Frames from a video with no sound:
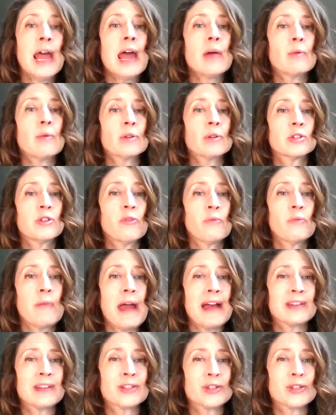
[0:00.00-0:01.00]
And once you've
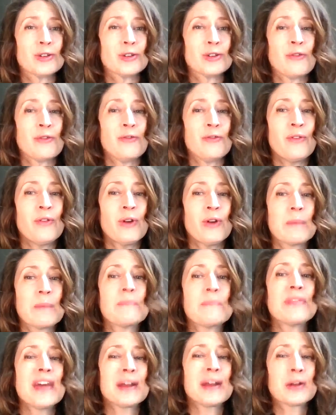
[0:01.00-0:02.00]
mastered the
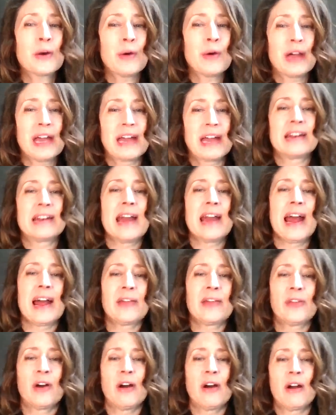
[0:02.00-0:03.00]
form, then go ahead and
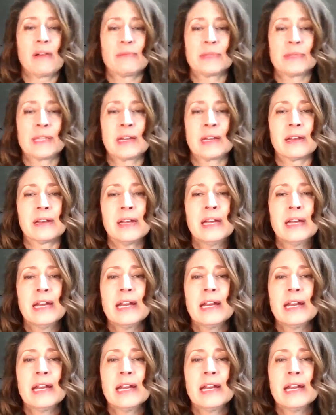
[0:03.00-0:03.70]
add the arms in.